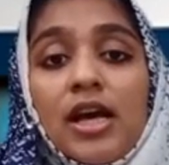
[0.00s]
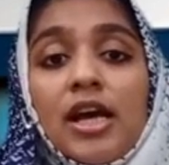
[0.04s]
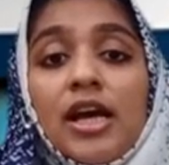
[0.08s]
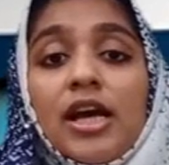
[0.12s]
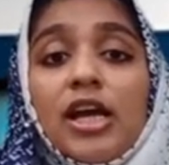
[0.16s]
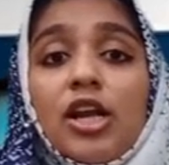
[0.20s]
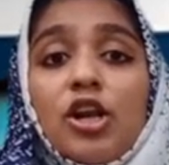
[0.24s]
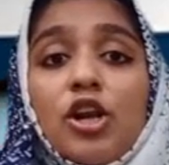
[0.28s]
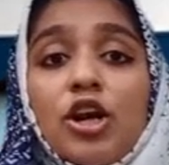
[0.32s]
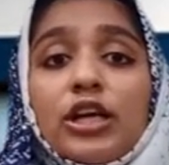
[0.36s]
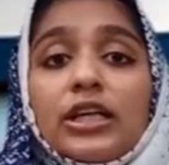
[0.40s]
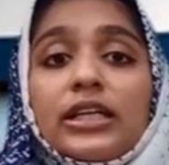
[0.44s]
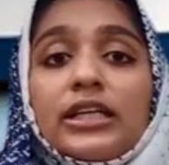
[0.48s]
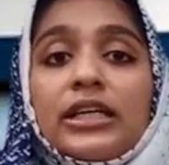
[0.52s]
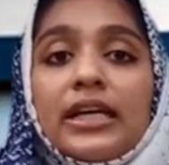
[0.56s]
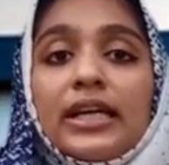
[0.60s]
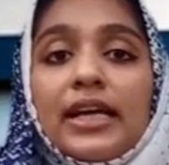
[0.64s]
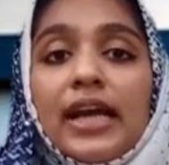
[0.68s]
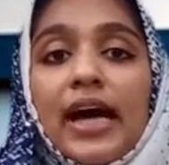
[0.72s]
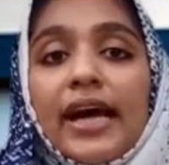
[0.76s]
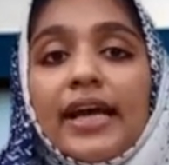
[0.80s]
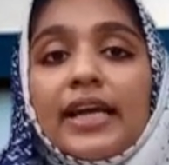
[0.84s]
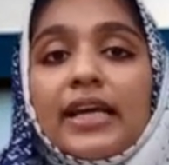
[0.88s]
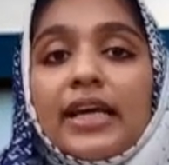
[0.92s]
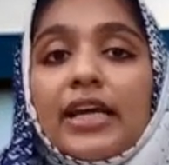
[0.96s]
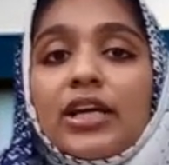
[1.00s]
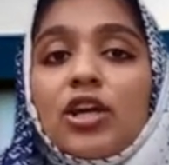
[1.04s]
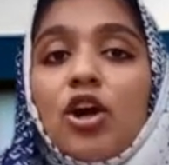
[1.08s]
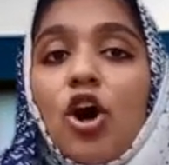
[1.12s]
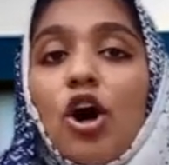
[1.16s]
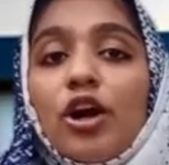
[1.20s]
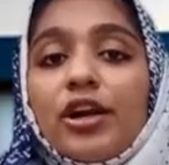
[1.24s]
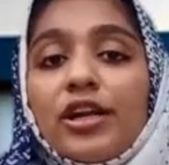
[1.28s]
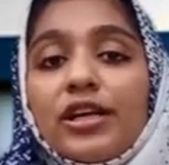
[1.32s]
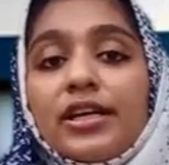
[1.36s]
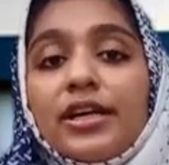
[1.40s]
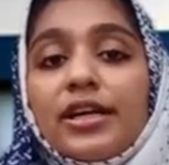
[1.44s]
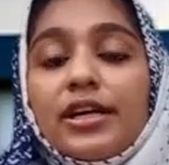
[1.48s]
He looked like an
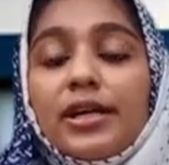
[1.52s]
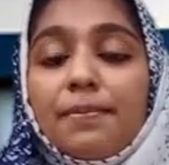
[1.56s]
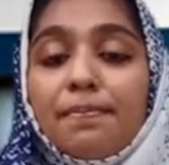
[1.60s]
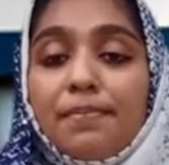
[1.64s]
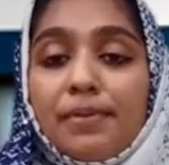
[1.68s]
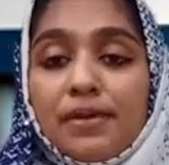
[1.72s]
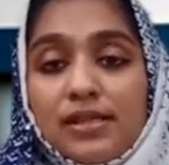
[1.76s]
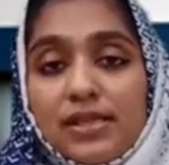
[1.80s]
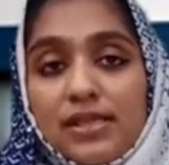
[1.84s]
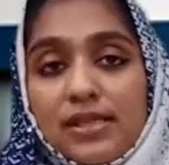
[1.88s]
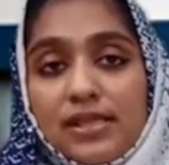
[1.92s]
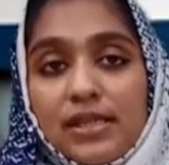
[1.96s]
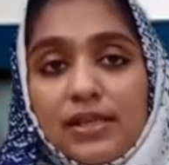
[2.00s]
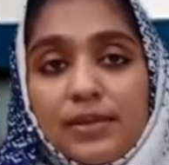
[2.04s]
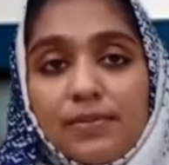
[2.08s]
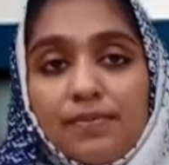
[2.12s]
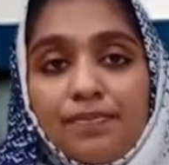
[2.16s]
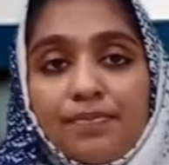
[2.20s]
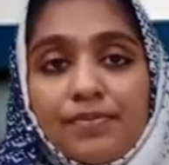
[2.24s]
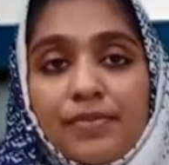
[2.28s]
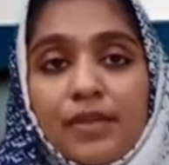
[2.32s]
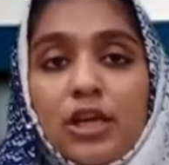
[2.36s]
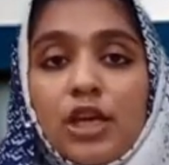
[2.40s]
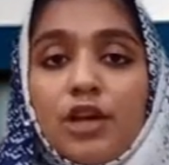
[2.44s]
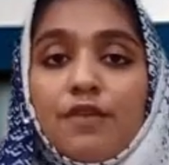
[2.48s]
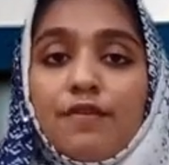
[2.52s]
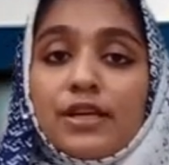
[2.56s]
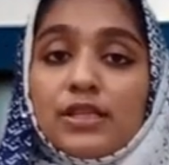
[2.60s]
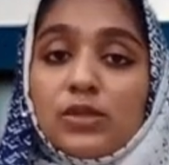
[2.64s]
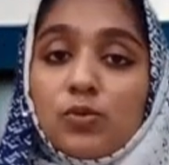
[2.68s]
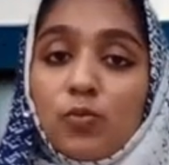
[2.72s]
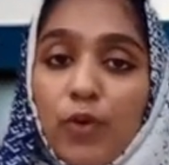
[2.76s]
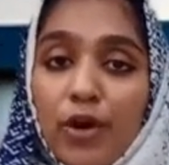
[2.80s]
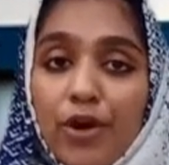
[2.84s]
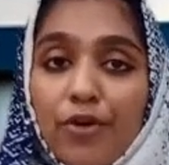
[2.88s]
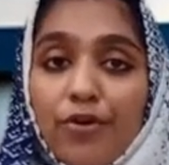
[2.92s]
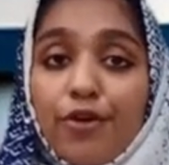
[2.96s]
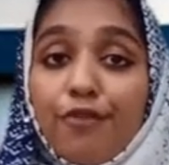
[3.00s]
ordinary person. He was
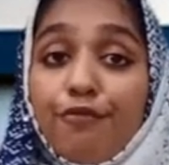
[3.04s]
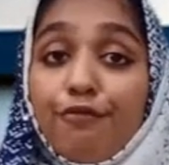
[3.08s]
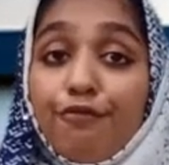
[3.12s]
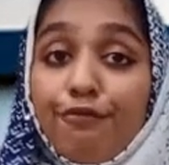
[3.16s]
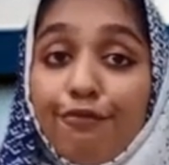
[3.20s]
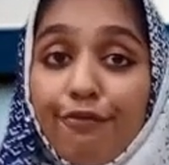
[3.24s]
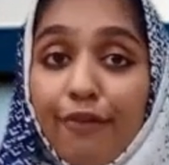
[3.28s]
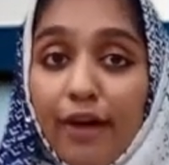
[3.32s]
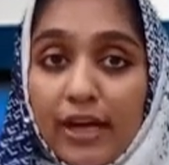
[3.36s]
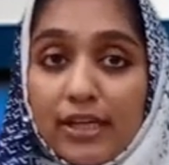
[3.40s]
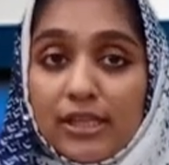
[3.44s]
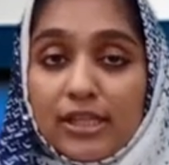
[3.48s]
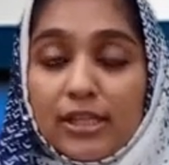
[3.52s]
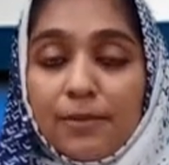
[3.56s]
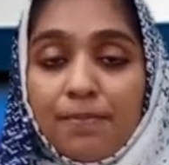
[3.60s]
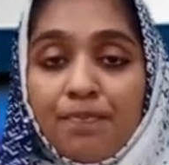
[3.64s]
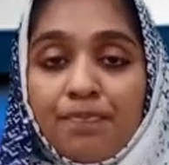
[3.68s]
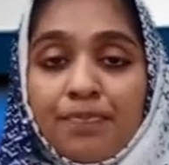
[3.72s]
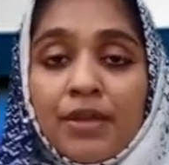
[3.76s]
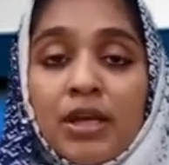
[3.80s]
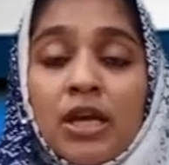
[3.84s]
very fat.